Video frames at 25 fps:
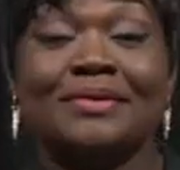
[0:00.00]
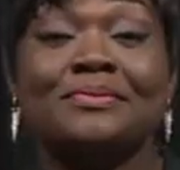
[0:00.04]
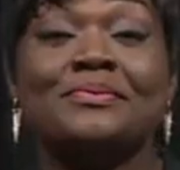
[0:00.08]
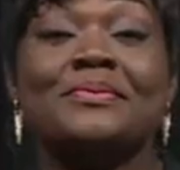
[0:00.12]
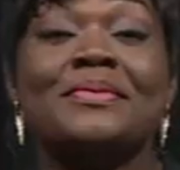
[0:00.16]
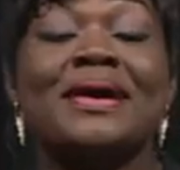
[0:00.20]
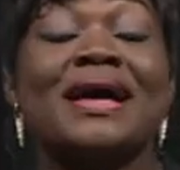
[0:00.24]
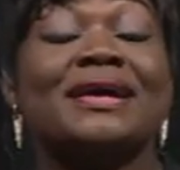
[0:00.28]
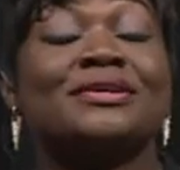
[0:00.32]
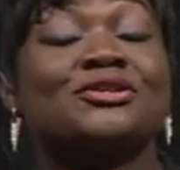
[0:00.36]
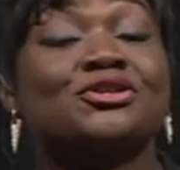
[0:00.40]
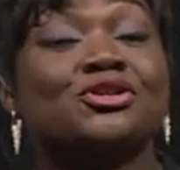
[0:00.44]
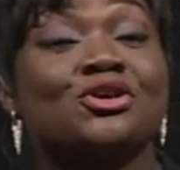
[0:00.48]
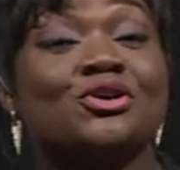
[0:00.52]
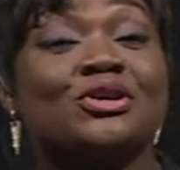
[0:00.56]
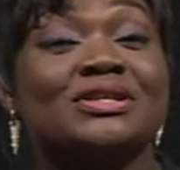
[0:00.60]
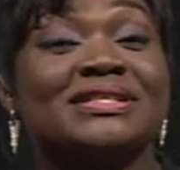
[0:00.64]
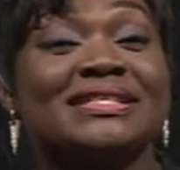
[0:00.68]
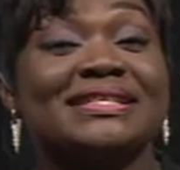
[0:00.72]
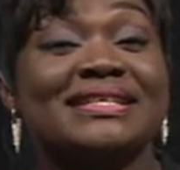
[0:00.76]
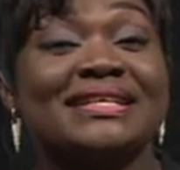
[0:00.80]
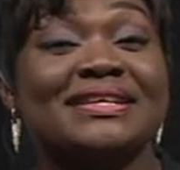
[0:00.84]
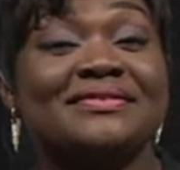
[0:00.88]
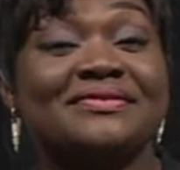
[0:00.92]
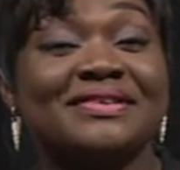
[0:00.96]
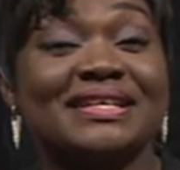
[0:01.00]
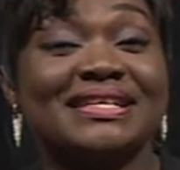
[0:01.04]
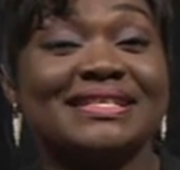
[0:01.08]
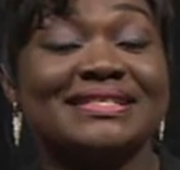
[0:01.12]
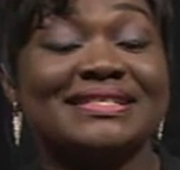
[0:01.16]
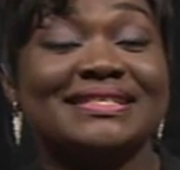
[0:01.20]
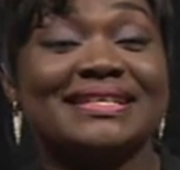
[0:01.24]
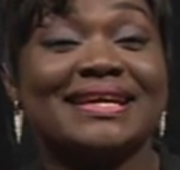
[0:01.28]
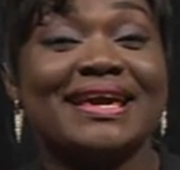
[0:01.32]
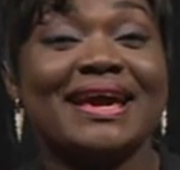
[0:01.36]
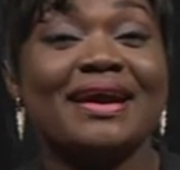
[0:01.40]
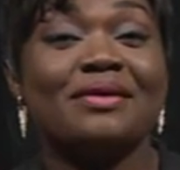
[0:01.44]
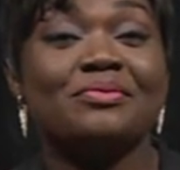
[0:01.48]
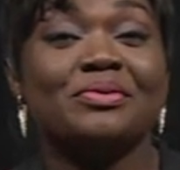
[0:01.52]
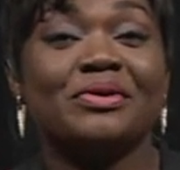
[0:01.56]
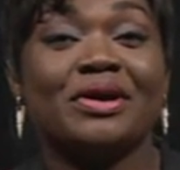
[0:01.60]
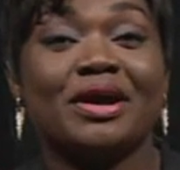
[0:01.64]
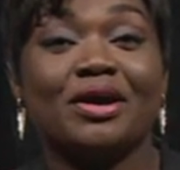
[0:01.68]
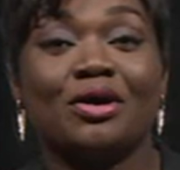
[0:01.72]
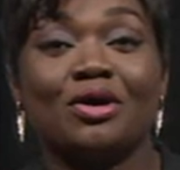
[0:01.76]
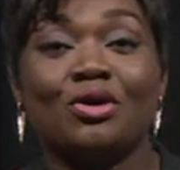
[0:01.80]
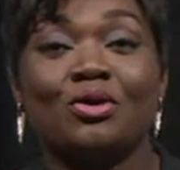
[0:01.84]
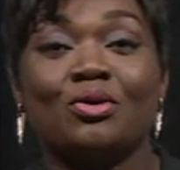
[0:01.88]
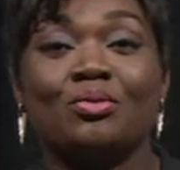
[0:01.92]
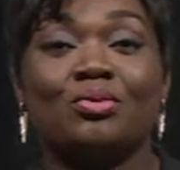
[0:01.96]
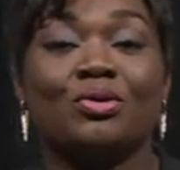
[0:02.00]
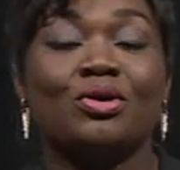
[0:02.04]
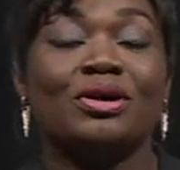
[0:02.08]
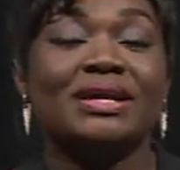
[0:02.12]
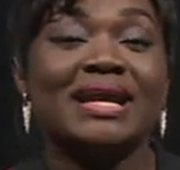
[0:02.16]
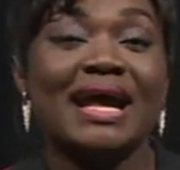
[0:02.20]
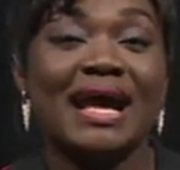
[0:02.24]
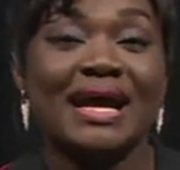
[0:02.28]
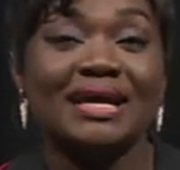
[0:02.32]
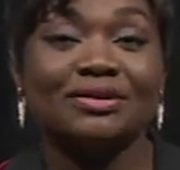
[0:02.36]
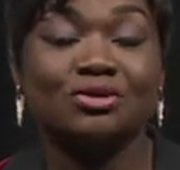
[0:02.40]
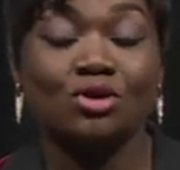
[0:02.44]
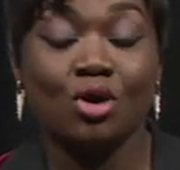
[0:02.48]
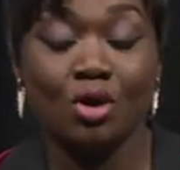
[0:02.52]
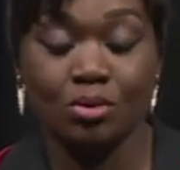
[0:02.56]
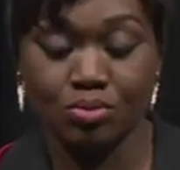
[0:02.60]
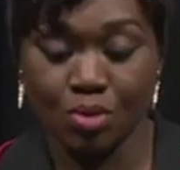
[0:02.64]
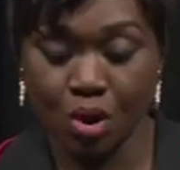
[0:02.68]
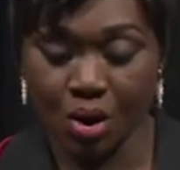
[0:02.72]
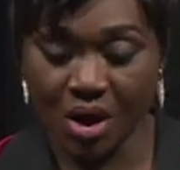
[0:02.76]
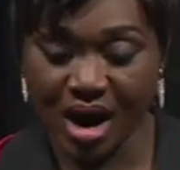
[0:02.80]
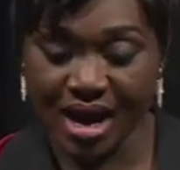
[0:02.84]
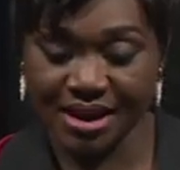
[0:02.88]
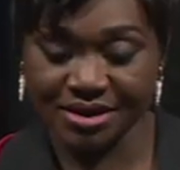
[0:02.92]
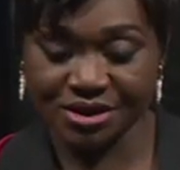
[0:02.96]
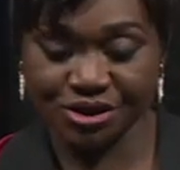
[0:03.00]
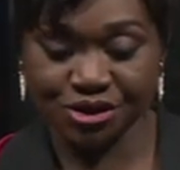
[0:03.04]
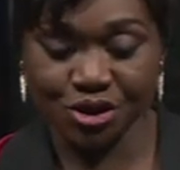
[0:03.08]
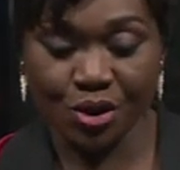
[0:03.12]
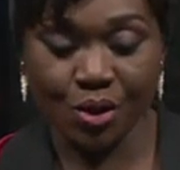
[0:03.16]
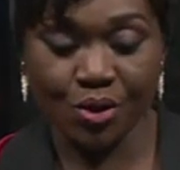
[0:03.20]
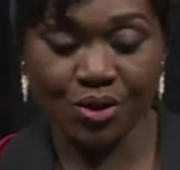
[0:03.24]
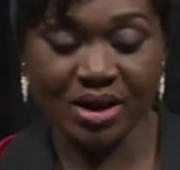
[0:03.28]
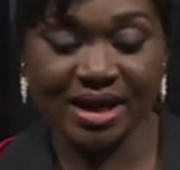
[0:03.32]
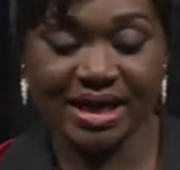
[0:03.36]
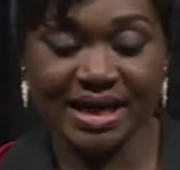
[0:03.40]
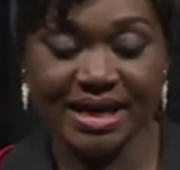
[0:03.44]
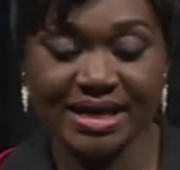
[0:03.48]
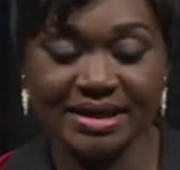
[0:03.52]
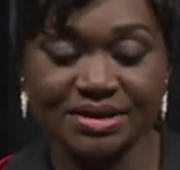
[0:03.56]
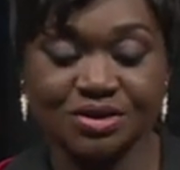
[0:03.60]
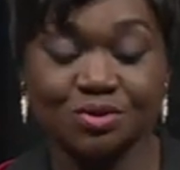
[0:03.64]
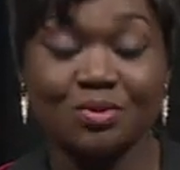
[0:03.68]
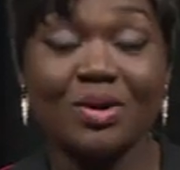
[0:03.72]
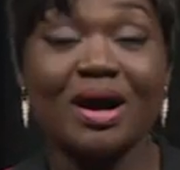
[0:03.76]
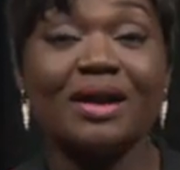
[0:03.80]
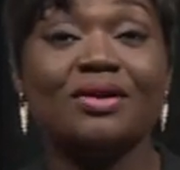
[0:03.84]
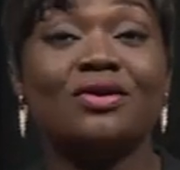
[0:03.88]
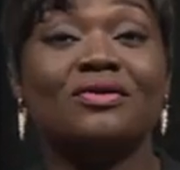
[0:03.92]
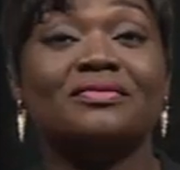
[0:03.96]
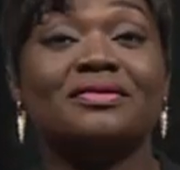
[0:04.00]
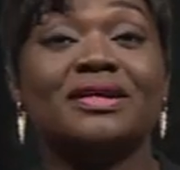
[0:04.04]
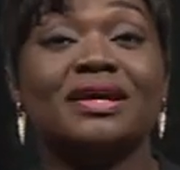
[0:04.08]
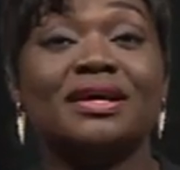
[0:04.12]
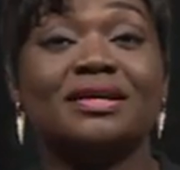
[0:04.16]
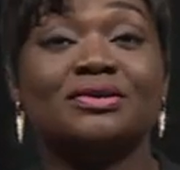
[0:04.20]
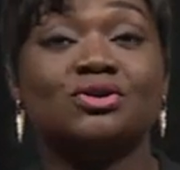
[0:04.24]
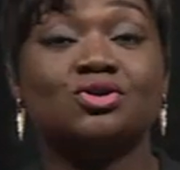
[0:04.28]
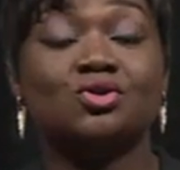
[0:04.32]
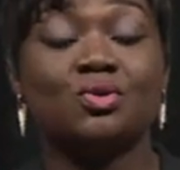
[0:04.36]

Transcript: Metro T V's Gabriel Nii Obodai Torgbor-Ashong is one of the